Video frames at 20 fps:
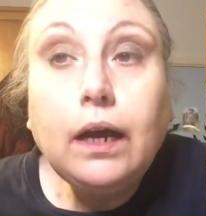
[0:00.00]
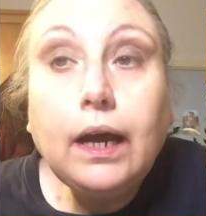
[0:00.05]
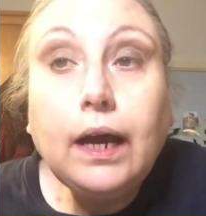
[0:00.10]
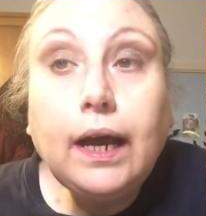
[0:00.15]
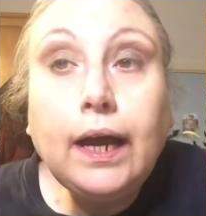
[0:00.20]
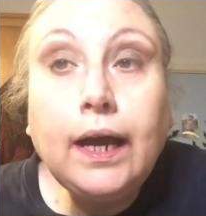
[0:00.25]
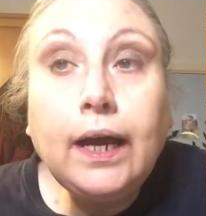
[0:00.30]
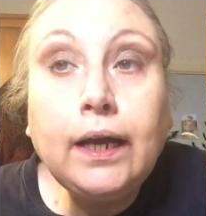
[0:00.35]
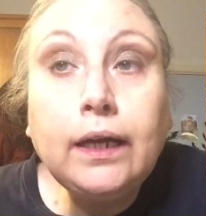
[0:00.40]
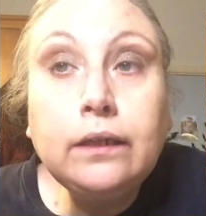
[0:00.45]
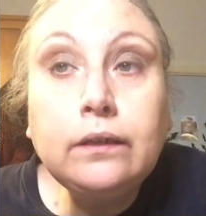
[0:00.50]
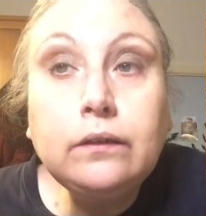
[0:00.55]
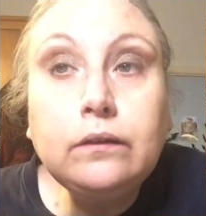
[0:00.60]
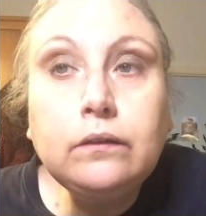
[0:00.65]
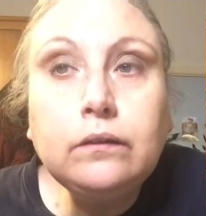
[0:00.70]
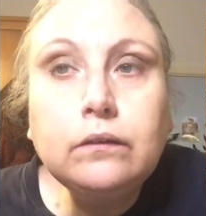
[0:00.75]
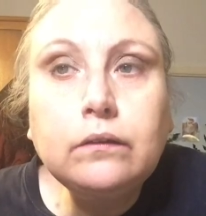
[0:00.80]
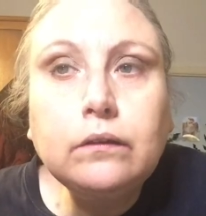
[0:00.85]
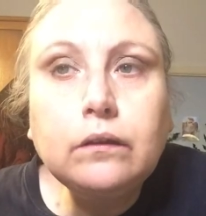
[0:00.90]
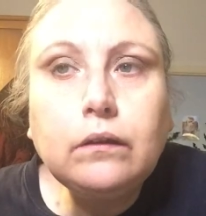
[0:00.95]

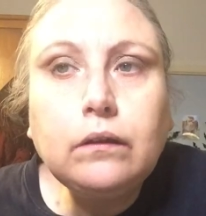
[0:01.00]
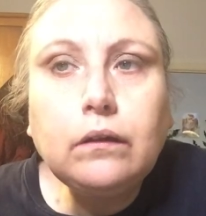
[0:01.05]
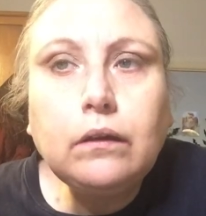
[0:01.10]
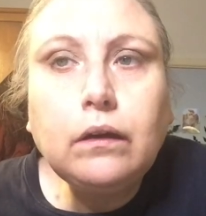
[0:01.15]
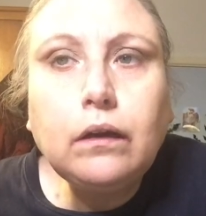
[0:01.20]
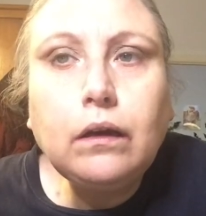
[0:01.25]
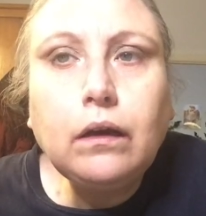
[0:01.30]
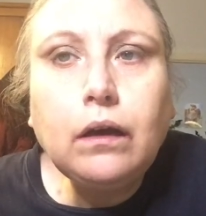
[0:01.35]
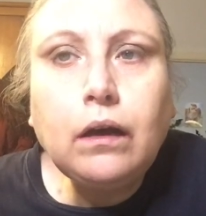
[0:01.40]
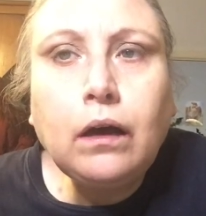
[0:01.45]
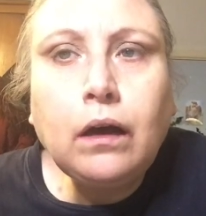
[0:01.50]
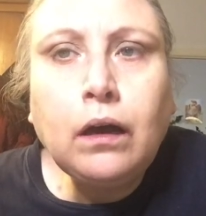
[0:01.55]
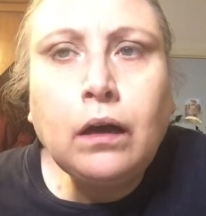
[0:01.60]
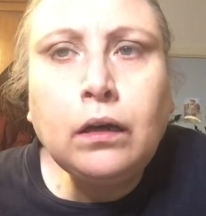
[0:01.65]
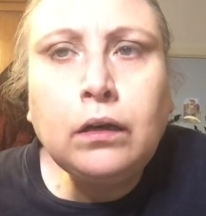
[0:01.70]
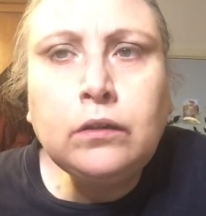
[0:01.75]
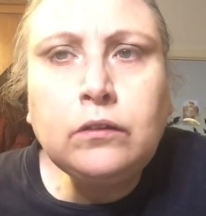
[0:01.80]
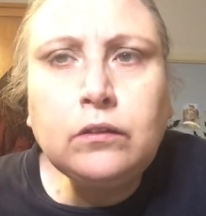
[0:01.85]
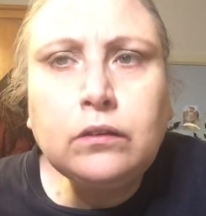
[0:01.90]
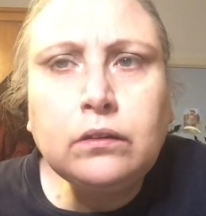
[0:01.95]
And
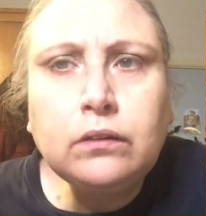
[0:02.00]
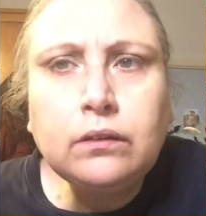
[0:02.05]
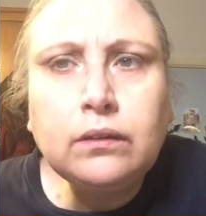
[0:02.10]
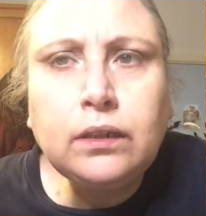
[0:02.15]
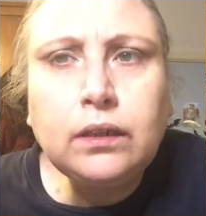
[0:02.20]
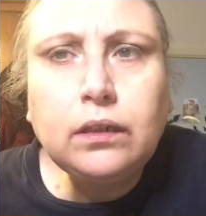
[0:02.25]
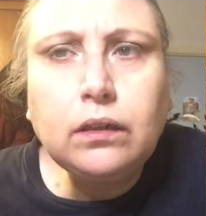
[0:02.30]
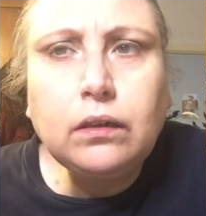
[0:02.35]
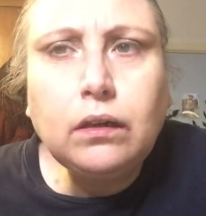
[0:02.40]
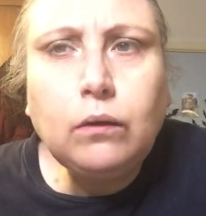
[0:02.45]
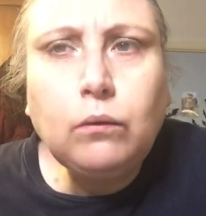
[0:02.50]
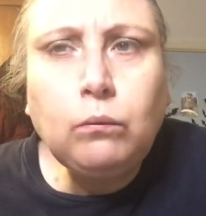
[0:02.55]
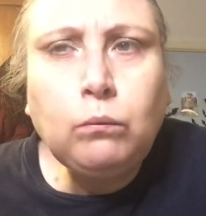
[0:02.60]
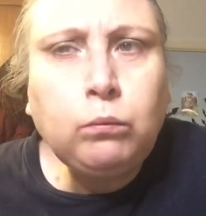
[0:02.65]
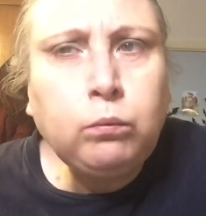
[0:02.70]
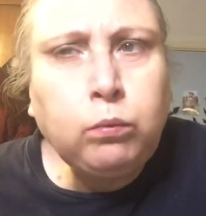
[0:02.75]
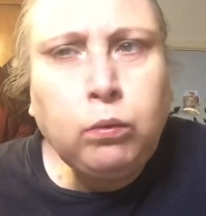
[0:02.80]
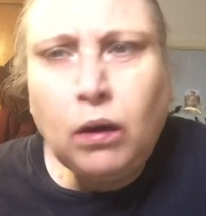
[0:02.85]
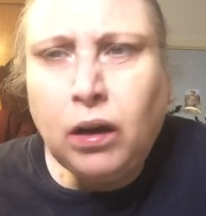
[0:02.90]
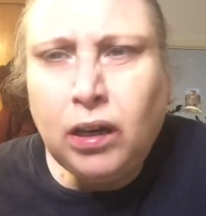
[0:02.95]
I just think,
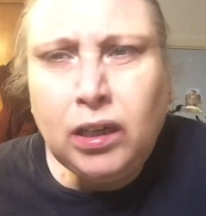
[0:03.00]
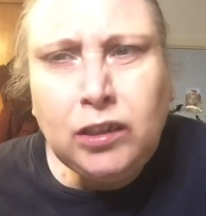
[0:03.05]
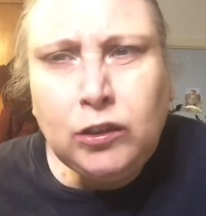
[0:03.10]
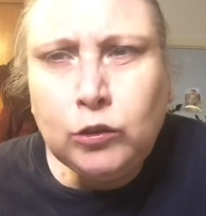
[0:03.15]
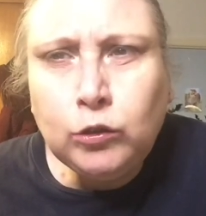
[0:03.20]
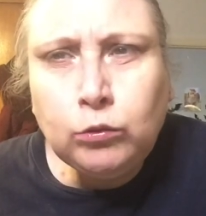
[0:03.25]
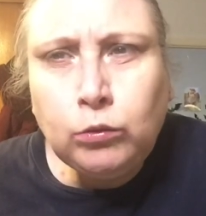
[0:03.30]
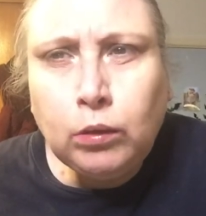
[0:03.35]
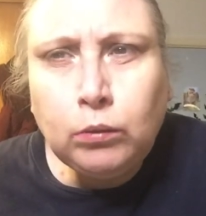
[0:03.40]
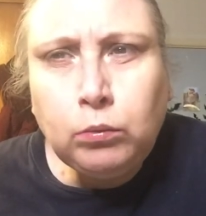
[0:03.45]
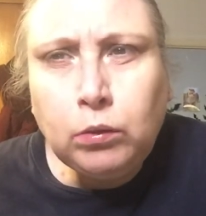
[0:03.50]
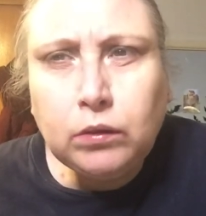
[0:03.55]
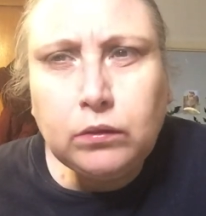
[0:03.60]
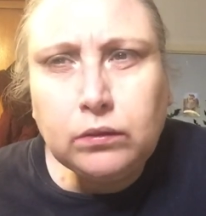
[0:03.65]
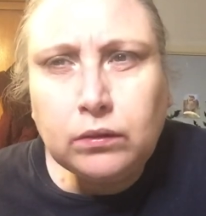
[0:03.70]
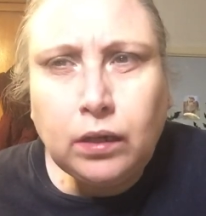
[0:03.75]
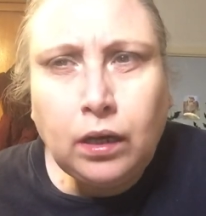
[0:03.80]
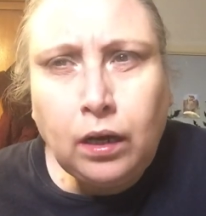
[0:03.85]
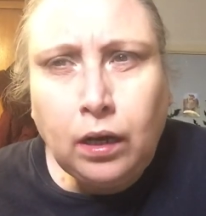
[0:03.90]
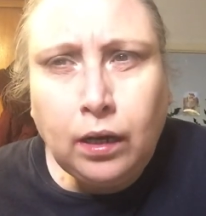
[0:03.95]
why do I want
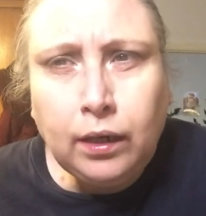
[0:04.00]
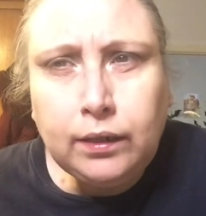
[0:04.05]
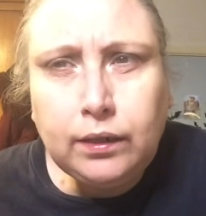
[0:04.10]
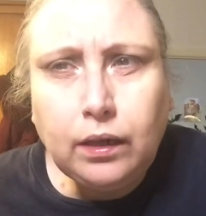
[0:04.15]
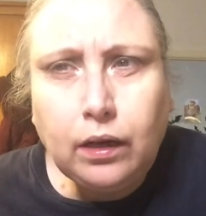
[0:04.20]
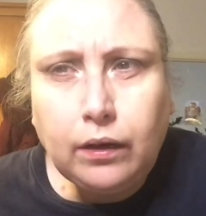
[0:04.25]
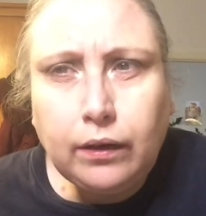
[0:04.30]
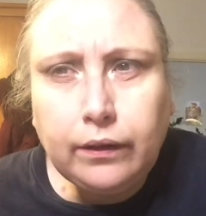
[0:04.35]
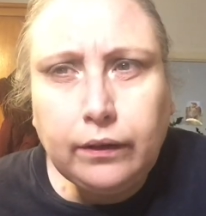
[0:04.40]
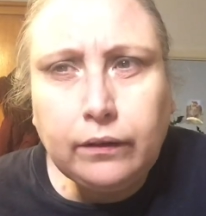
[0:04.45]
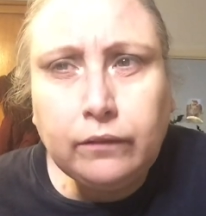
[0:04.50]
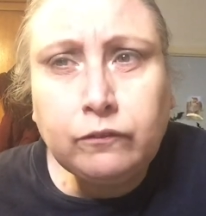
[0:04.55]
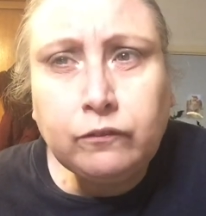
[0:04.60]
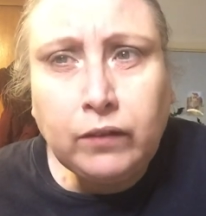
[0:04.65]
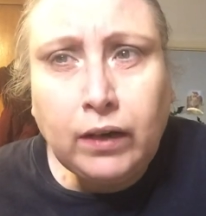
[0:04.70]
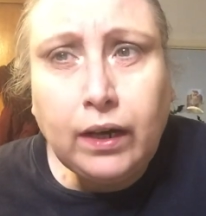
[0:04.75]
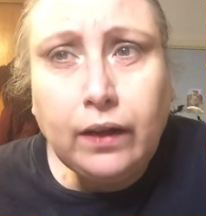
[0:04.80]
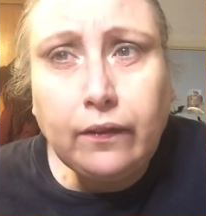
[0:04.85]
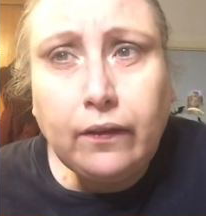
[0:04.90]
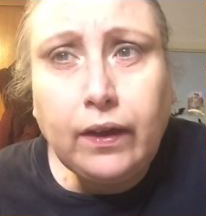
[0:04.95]
to highlight the
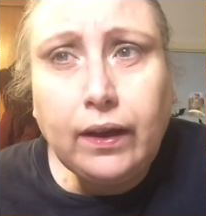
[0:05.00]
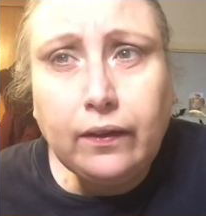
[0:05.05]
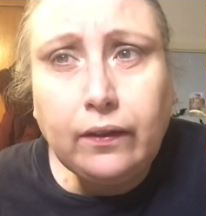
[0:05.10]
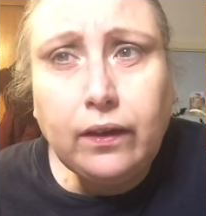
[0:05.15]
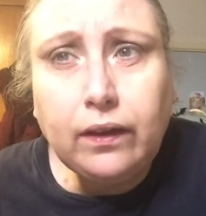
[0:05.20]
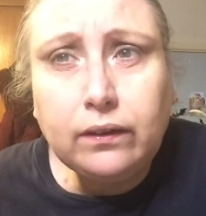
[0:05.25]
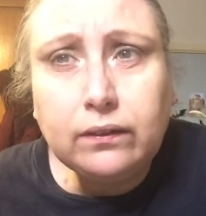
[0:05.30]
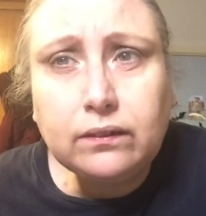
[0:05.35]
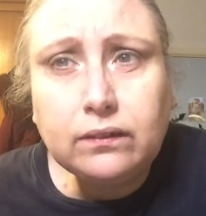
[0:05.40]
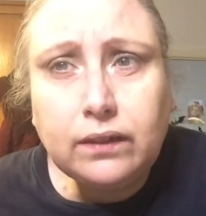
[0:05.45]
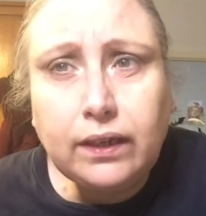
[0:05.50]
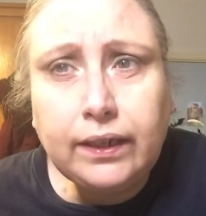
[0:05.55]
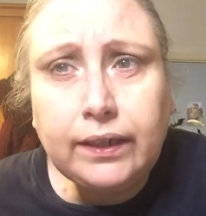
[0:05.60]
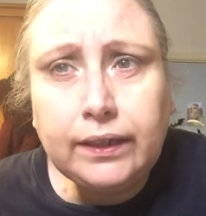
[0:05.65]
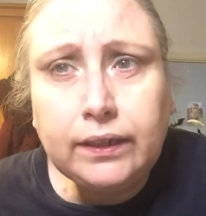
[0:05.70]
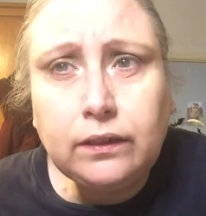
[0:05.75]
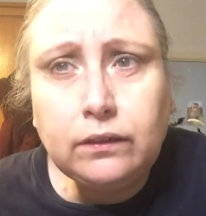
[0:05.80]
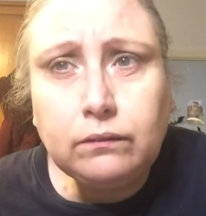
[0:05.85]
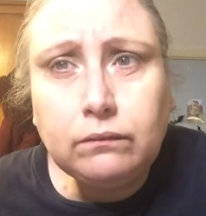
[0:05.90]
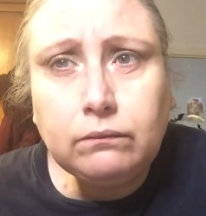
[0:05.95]
fact that that's
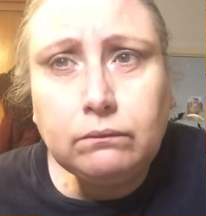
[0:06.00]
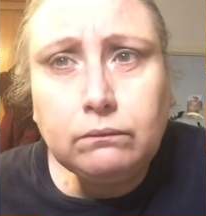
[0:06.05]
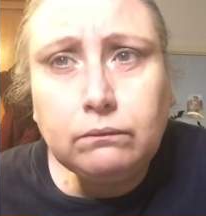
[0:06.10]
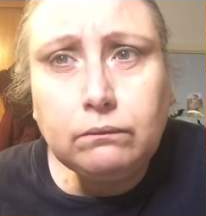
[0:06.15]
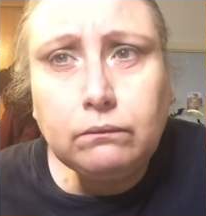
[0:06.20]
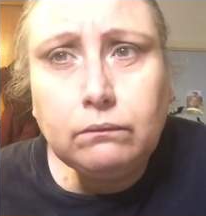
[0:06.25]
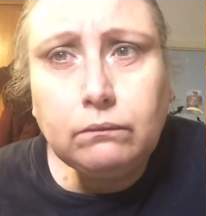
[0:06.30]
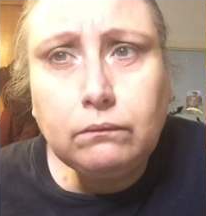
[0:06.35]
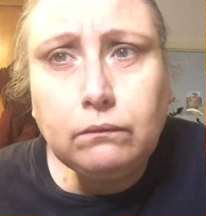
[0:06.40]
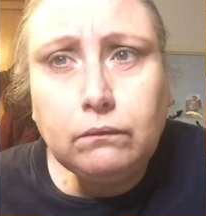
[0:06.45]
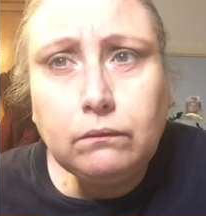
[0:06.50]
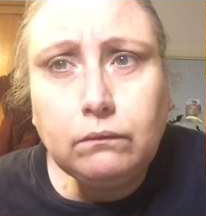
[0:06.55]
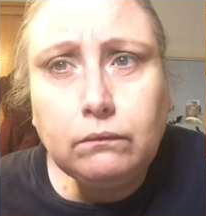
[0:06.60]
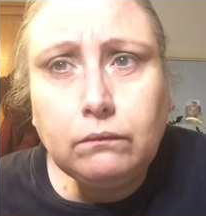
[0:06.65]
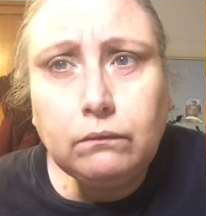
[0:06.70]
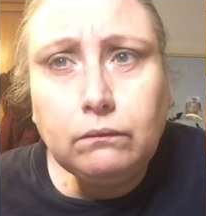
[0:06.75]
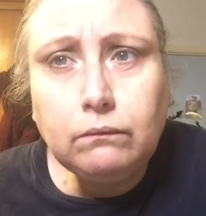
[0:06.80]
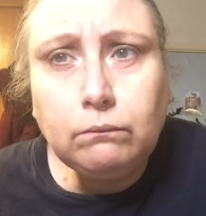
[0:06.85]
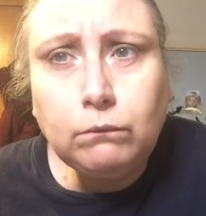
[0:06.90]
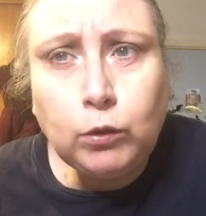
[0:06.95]
getting
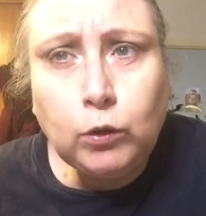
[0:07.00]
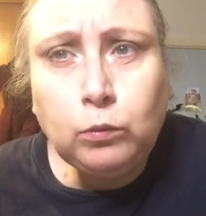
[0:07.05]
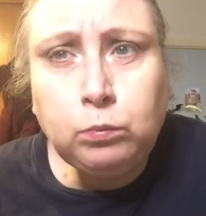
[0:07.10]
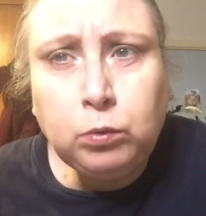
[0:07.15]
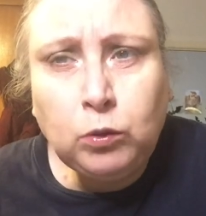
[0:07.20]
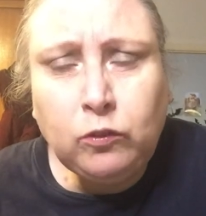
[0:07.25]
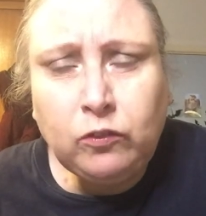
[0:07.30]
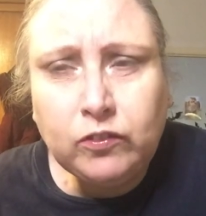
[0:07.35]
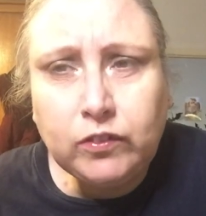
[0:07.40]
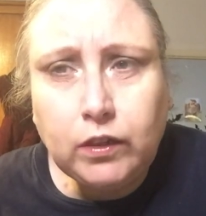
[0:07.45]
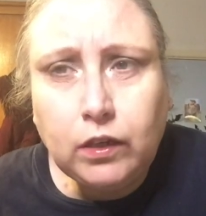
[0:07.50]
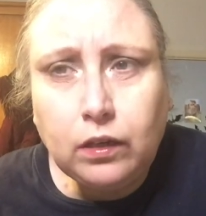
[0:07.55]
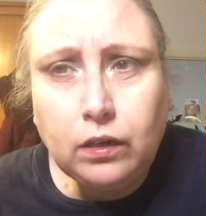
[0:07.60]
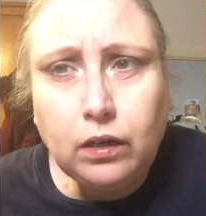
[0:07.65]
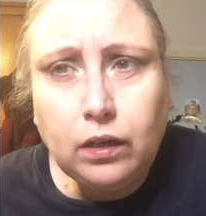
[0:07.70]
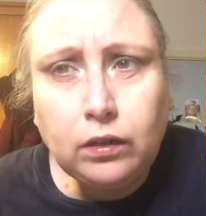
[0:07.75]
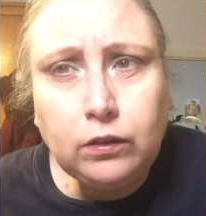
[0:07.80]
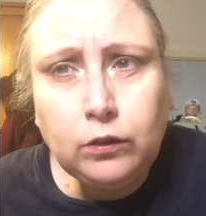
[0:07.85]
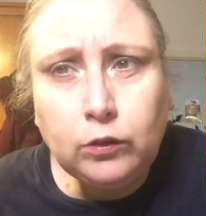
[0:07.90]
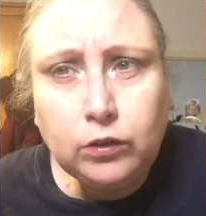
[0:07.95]
more puffier
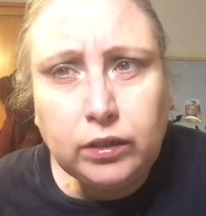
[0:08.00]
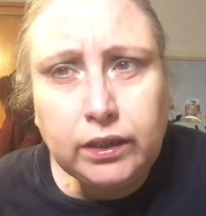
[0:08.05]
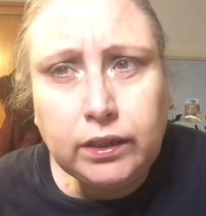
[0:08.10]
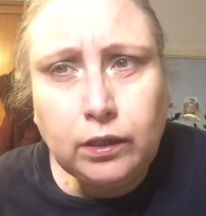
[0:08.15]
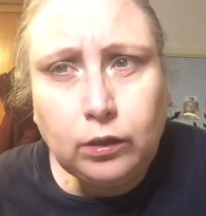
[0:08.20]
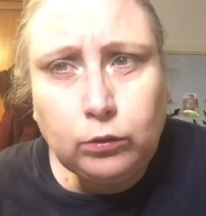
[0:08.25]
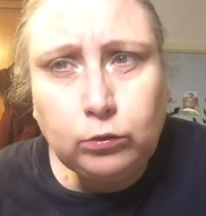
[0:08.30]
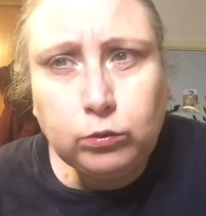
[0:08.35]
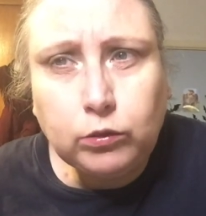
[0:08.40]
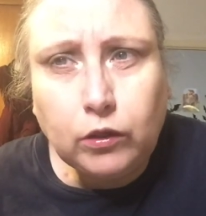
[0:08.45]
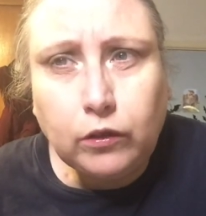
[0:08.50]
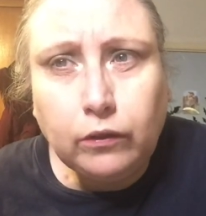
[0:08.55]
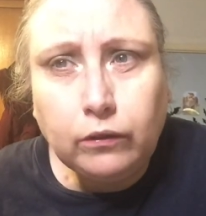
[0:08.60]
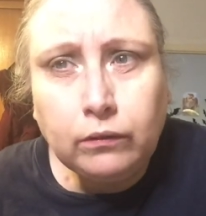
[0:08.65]
and looking older?